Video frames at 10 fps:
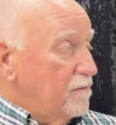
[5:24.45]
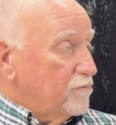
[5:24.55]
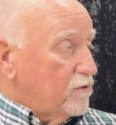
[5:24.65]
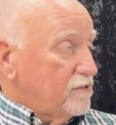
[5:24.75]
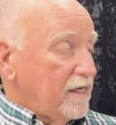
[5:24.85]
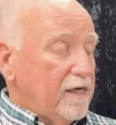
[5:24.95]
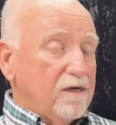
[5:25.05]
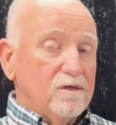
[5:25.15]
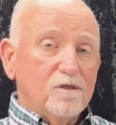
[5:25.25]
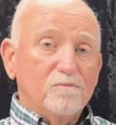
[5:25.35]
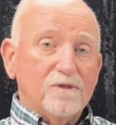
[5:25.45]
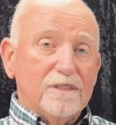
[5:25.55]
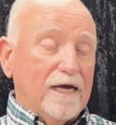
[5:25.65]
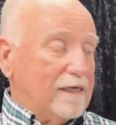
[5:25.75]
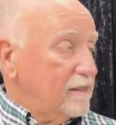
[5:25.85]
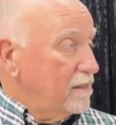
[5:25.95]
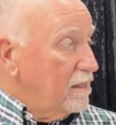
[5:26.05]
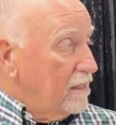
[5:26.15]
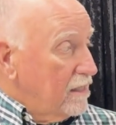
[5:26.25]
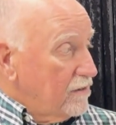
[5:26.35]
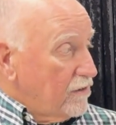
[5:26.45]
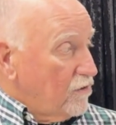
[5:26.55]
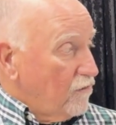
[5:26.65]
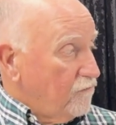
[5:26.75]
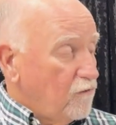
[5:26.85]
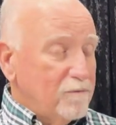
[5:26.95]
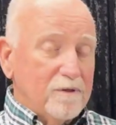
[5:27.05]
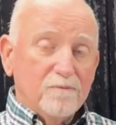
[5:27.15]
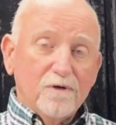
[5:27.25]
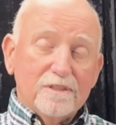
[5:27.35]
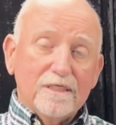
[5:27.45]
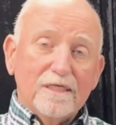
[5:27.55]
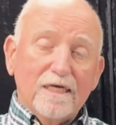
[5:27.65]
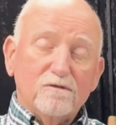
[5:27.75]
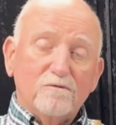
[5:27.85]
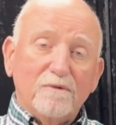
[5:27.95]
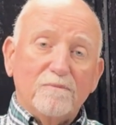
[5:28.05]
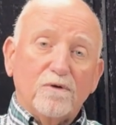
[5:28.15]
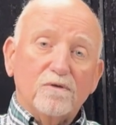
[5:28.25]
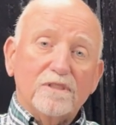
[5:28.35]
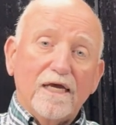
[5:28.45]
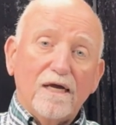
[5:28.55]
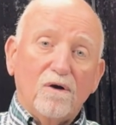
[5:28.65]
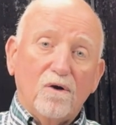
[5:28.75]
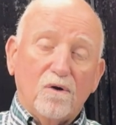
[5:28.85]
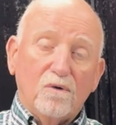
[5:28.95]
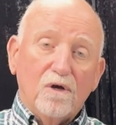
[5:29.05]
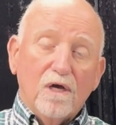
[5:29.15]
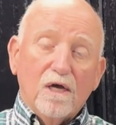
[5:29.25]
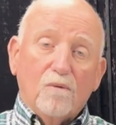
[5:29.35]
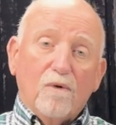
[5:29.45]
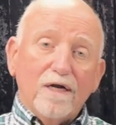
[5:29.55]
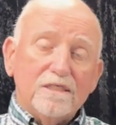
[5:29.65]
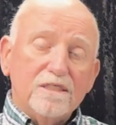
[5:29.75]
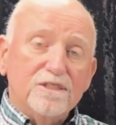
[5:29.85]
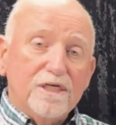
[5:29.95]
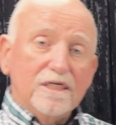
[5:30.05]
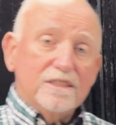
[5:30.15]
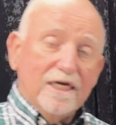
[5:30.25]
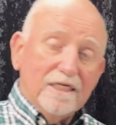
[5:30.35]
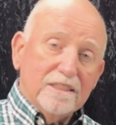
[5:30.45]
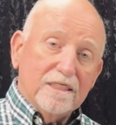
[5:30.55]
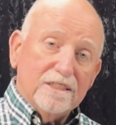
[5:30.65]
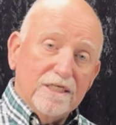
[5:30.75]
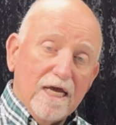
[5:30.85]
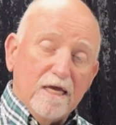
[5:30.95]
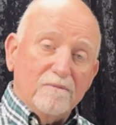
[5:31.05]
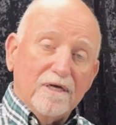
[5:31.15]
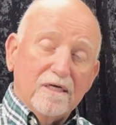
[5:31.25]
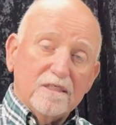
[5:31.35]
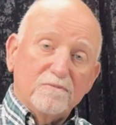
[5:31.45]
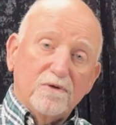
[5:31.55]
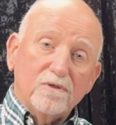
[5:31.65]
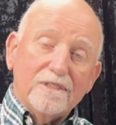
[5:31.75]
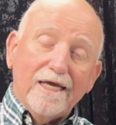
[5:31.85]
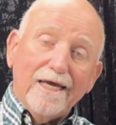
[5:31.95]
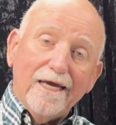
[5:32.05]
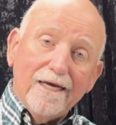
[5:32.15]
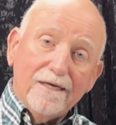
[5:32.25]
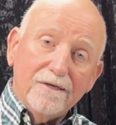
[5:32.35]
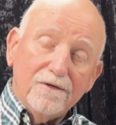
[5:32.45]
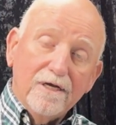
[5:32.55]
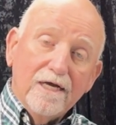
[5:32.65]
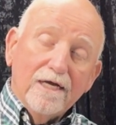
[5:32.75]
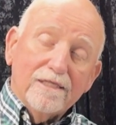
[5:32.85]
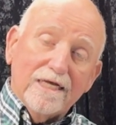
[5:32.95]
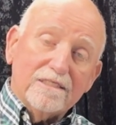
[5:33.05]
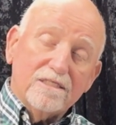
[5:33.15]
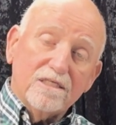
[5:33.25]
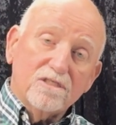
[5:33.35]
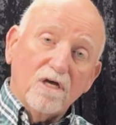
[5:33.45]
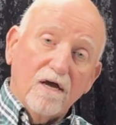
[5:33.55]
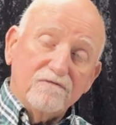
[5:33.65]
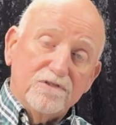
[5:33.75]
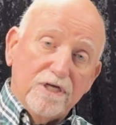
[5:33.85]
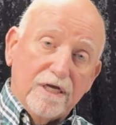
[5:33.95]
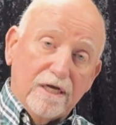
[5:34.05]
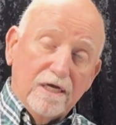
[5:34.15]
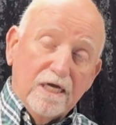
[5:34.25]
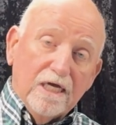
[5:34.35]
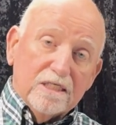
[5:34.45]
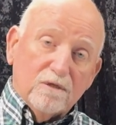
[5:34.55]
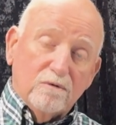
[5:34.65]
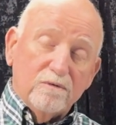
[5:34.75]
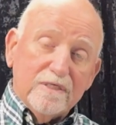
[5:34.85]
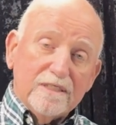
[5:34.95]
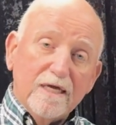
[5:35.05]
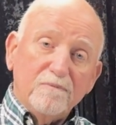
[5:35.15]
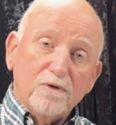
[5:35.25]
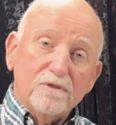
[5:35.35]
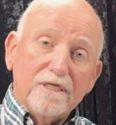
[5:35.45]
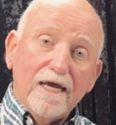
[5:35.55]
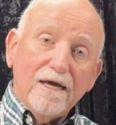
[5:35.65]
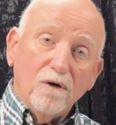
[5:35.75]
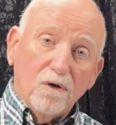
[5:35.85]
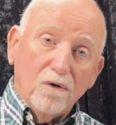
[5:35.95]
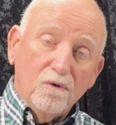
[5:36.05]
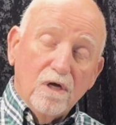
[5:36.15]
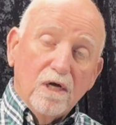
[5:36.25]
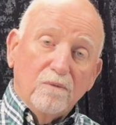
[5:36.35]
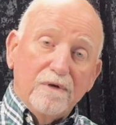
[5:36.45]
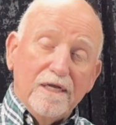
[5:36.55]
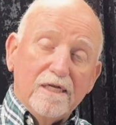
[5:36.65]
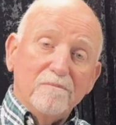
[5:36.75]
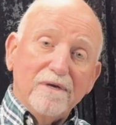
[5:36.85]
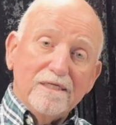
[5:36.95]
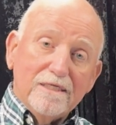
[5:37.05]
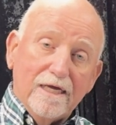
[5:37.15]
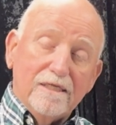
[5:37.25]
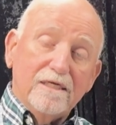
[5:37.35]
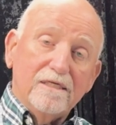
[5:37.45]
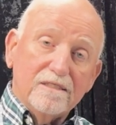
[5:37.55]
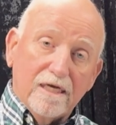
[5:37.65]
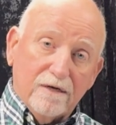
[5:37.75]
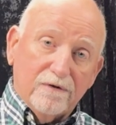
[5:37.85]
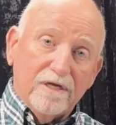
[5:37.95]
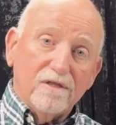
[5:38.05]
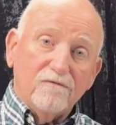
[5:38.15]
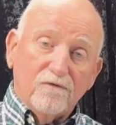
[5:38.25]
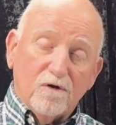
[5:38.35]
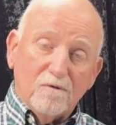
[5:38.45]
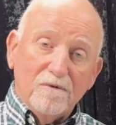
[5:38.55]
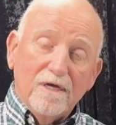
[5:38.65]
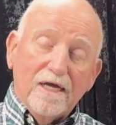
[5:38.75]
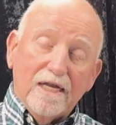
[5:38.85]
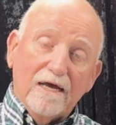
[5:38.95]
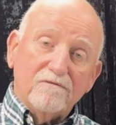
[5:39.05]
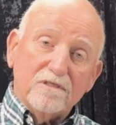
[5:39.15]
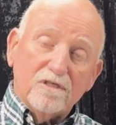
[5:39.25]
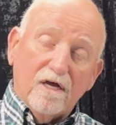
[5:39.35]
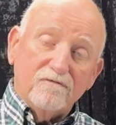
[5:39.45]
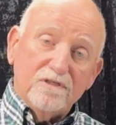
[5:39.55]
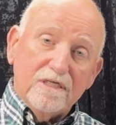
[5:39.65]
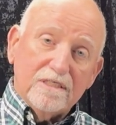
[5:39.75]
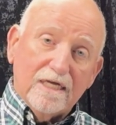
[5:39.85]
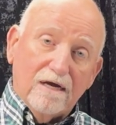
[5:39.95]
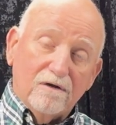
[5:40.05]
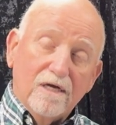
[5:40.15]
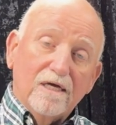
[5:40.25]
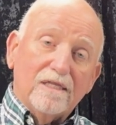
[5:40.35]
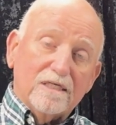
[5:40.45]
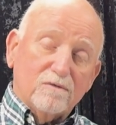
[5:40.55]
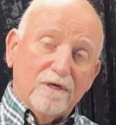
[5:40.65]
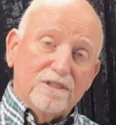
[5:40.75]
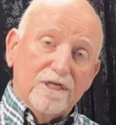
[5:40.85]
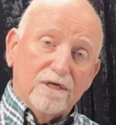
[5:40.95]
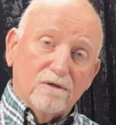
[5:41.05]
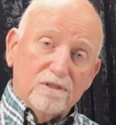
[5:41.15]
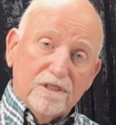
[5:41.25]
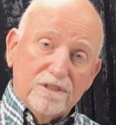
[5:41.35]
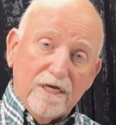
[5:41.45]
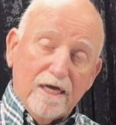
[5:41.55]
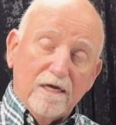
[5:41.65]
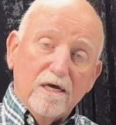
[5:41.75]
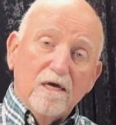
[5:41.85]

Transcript: Proteger, to protect. The yo form of the present tense would be protejo. Why does the G change to J? Because proteger, that's the soft G. So when we say protejo, we need to maintain the integrity of the verb and have the soft G sound. That's why G goes to J.